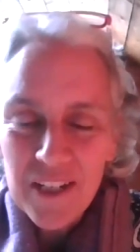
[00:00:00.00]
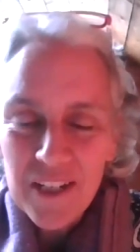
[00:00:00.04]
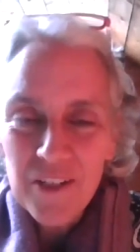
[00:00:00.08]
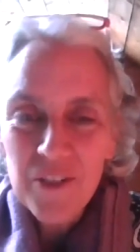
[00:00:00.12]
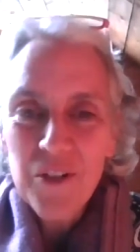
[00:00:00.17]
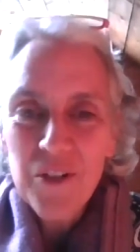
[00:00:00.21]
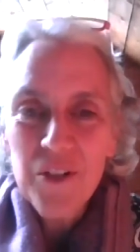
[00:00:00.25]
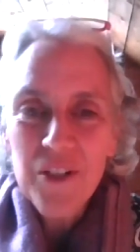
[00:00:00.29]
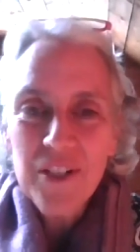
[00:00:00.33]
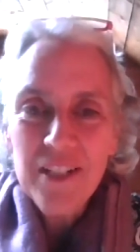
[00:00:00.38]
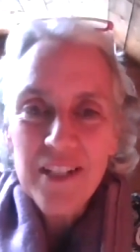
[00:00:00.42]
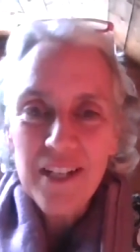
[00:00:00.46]
it in
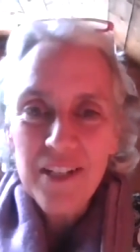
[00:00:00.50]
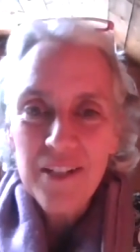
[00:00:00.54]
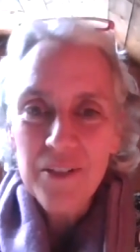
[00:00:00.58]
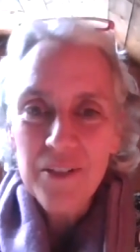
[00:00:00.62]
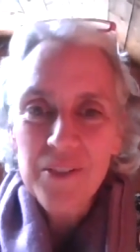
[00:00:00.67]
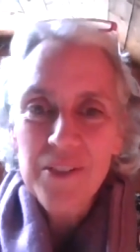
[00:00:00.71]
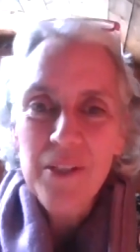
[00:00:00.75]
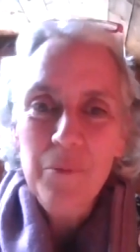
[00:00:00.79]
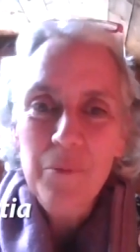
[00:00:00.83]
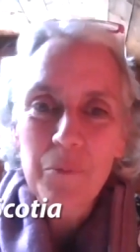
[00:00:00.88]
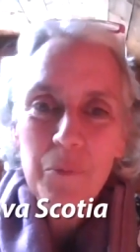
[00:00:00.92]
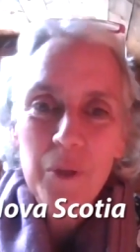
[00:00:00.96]
her title
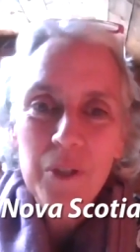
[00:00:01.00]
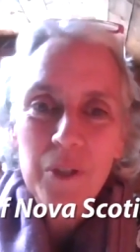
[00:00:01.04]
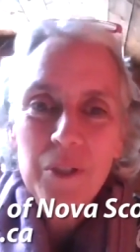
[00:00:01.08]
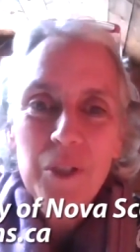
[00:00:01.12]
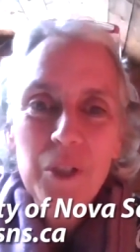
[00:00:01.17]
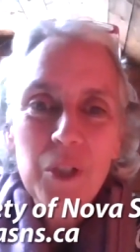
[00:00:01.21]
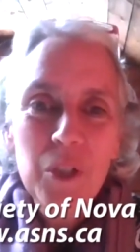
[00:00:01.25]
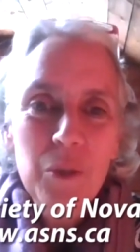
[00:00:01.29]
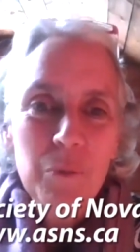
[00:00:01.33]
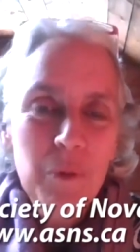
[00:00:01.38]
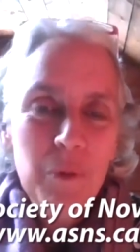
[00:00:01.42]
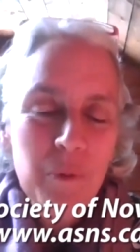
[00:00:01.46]
somewhere
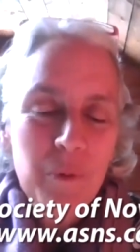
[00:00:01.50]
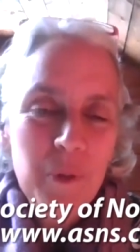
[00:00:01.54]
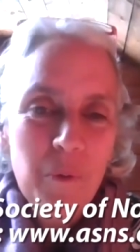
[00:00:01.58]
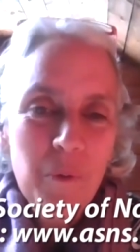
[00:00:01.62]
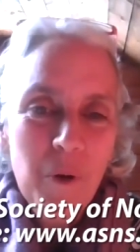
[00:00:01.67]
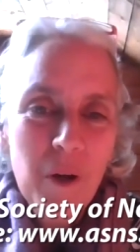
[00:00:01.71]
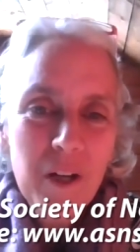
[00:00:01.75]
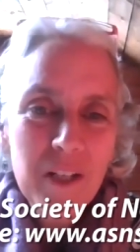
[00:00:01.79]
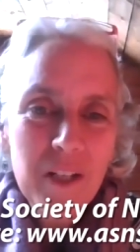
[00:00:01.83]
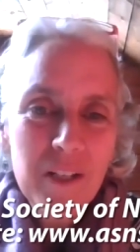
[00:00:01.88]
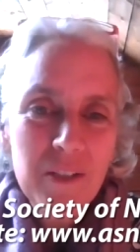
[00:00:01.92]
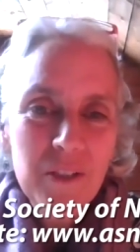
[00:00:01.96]
too, but we
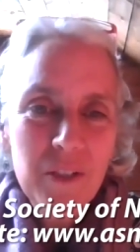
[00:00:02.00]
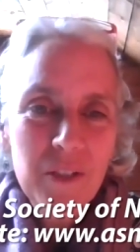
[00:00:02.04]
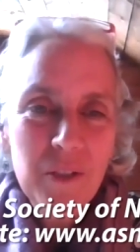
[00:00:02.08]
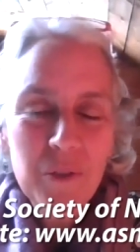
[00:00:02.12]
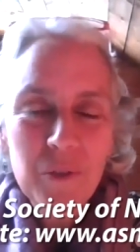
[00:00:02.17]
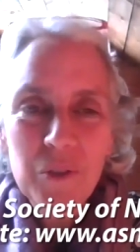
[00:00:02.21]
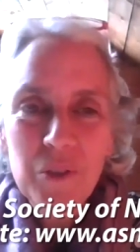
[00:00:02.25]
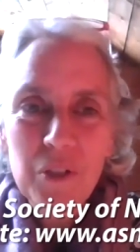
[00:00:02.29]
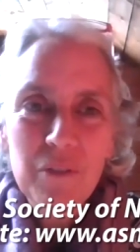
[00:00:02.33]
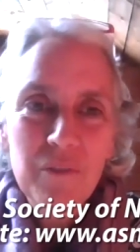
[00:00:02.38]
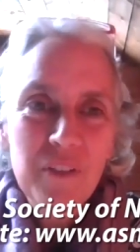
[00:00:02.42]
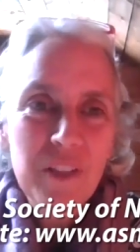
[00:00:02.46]
wanted to
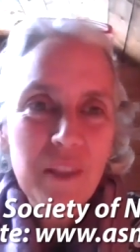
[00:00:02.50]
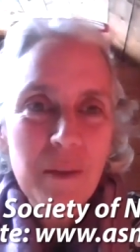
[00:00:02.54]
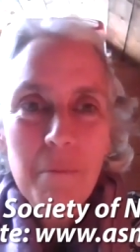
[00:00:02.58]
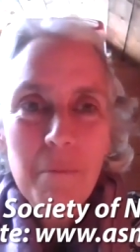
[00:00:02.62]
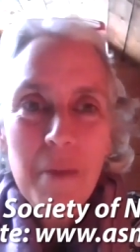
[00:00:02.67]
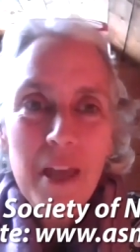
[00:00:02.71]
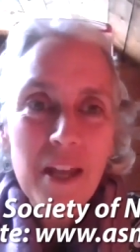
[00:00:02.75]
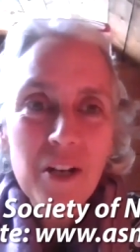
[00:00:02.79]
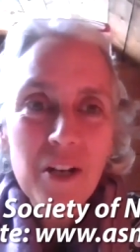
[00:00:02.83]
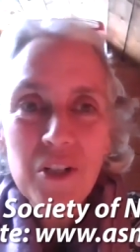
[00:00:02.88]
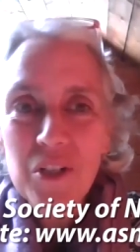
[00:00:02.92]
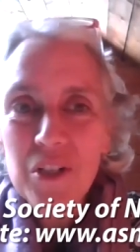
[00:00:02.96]
sort of at the
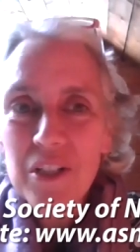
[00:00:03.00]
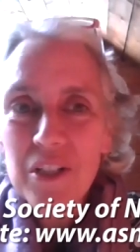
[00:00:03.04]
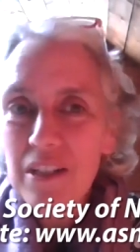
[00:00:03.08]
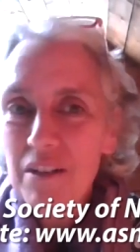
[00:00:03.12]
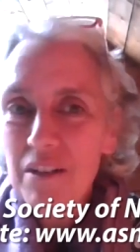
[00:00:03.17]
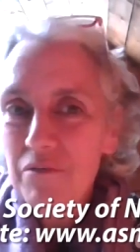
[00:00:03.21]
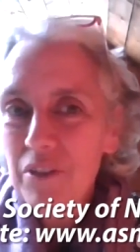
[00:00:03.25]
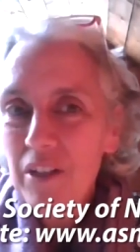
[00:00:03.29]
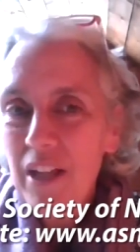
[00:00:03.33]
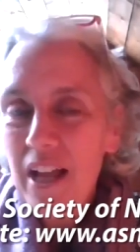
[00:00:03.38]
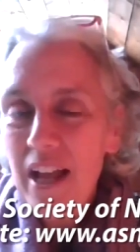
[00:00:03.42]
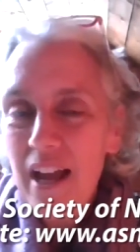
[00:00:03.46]
manager's
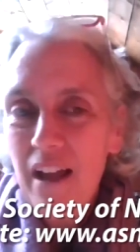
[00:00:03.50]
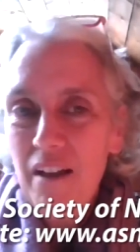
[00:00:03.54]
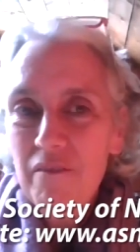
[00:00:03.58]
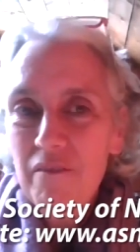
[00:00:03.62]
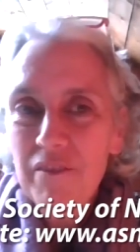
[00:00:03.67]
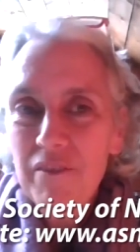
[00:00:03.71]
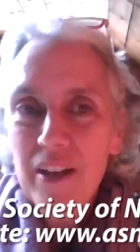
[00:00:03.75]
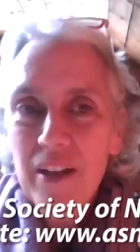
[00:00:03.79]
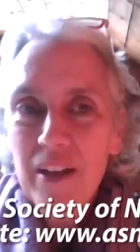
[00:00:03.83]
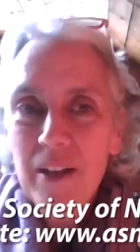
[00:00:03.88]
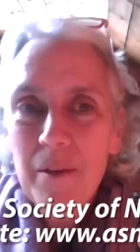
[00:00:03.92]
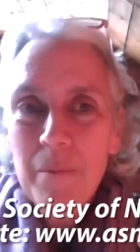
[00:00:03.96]
level have
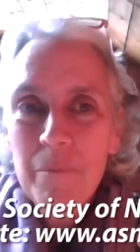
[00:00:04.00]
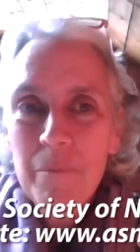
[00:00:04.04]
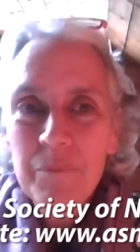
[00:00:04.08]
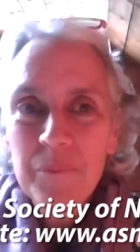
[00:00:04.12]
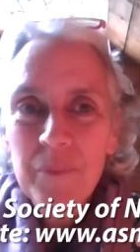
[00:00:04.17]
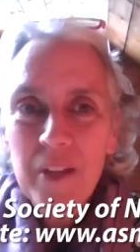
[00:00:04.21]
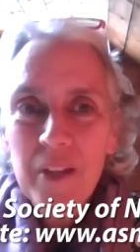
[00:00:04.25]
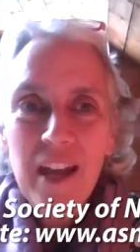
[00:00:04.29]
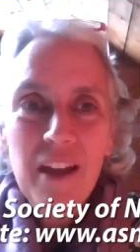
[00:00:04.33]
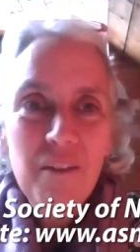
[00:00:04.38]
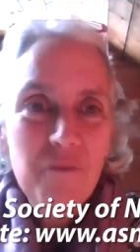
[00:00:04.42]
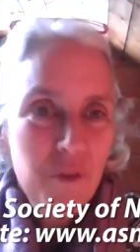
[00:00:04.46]
a
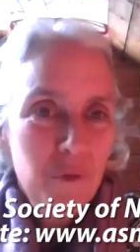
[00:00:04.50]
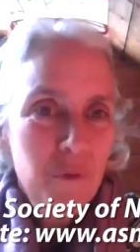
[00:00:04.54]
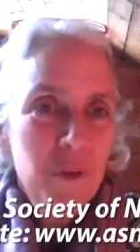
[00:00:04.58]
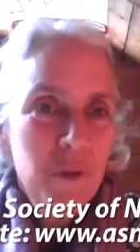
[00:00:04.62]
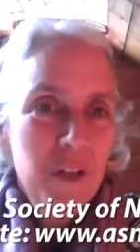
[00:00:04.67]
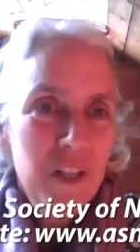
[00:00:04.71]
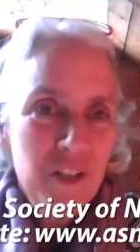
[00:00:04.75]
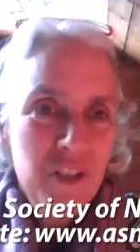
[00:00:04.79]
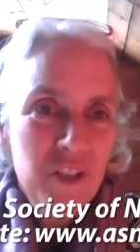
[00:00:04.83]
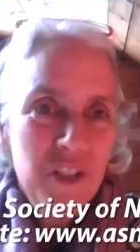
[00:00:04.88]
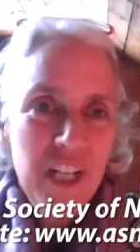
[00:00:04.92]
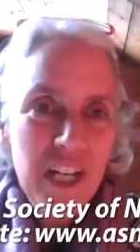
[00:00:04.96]
have the word
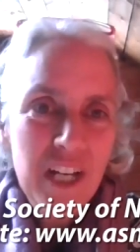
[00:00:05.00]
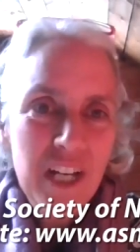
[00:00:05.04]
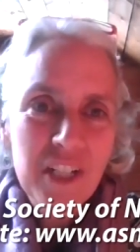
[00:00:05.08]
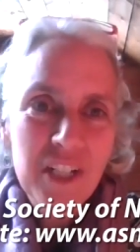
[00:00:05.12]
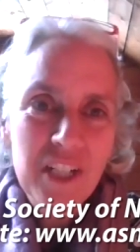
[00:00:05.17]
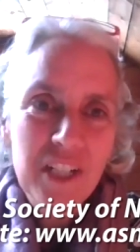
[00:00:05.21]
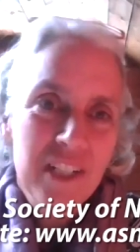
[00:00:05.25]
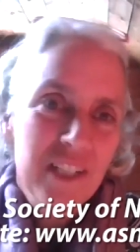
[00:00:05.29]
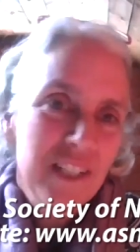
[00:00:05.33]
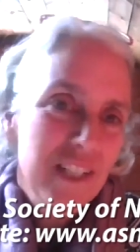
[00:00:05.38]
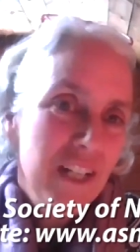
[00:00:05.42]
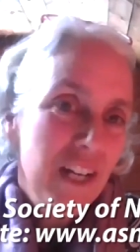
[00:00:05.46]

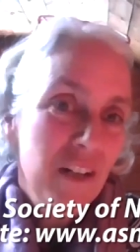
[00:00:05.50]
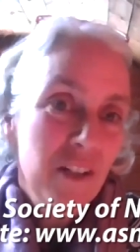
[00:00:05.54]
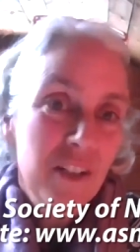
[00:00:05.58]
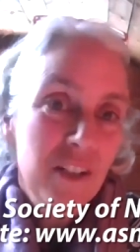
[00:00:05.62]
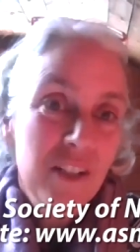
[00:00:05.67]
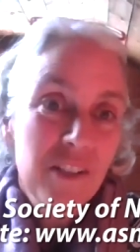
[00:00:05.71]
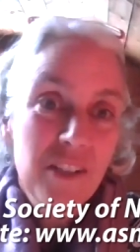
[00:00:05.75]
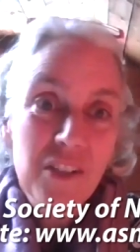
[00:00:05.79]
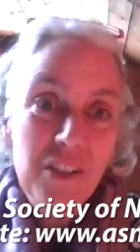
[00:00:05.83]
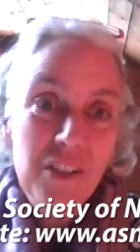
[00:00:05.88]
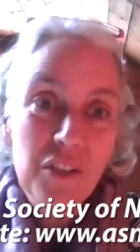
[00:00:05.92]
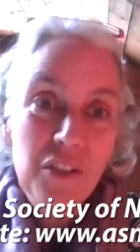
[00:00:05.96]
education in a title
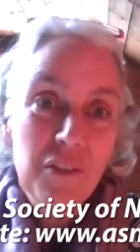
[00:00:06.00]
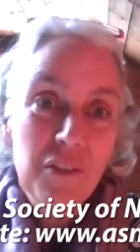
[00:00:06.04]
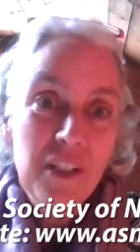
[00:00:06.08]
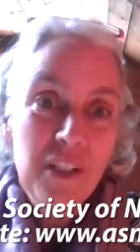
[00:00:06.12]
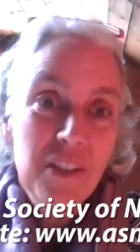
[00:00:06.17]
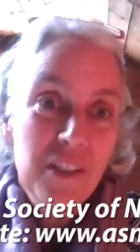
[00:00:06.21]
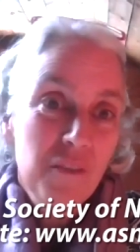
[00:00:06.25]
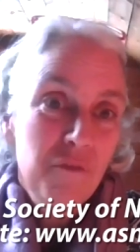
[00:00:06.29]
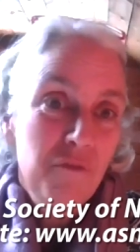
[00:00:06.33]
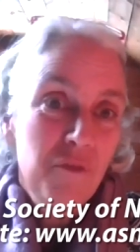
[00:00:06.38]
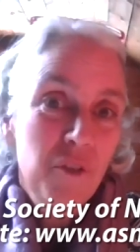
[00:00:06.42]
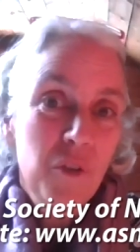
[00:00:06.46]
because it's a
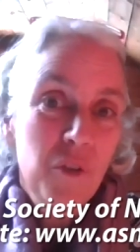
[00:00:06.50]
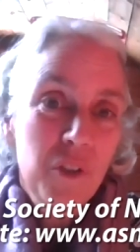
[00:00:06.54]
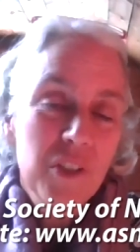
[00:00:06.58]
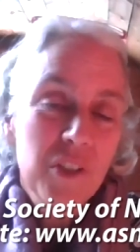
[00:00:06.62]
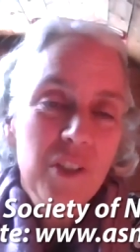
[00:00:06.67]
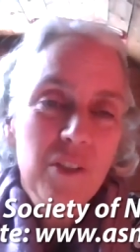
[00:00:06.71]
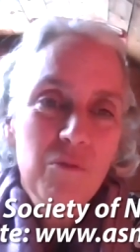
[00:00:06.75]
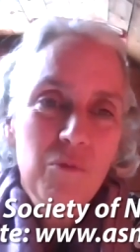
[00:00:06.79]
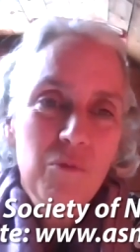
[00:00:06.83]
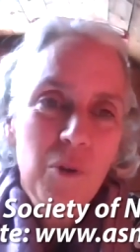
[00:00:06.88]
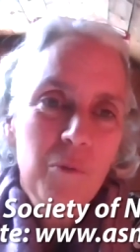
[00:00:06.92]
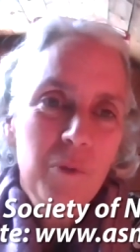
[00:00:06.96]
it's a
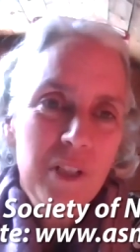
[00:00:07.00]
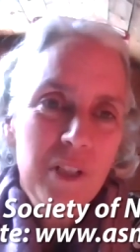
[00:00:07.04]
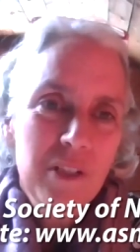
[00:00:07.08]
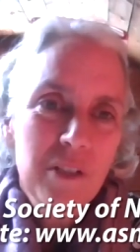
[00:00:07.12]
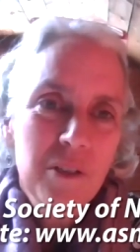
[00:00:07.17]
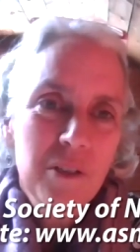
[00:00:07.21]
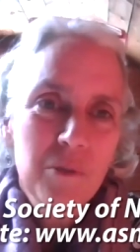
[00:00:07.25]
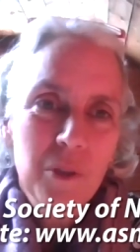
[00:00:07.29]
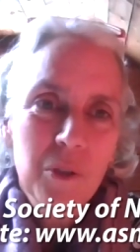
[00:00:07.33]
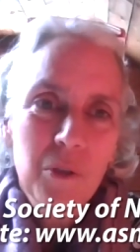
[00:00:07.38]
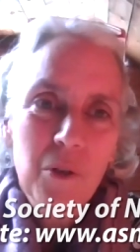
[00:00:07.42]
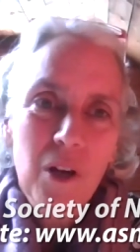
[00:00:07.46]
focus of what we
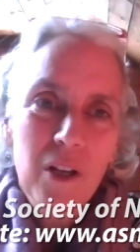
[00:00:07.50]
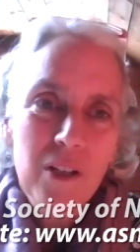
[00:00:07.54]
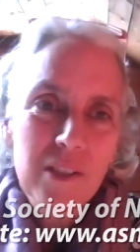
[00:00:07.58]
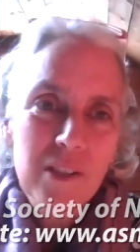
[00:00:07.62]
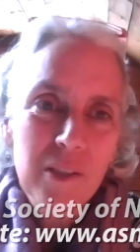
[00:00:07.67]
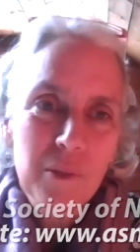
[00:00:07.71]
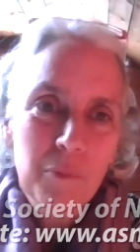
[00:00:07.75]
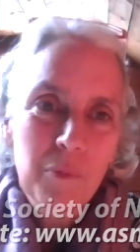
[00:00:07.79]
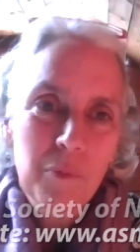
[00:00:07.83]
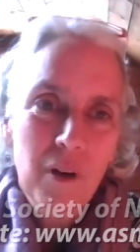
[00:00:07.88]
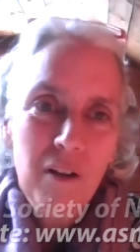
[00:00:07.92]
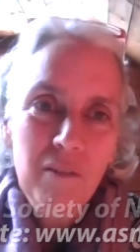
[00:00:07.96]
do across
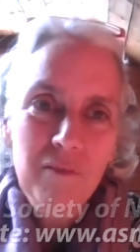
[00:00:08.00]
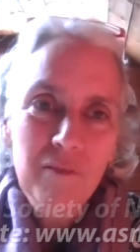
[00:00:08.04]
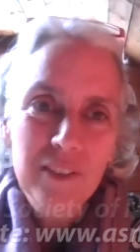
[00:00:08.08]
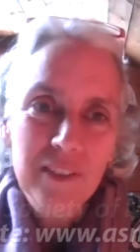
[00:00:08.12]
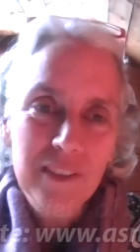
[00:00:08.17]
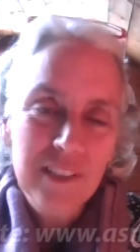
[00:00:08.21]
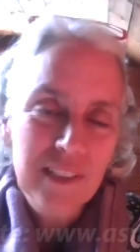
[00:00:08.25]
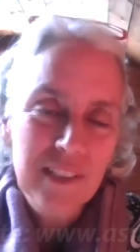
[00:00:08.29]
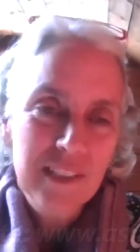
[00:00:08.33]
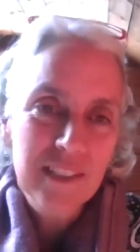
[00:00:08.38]
the province.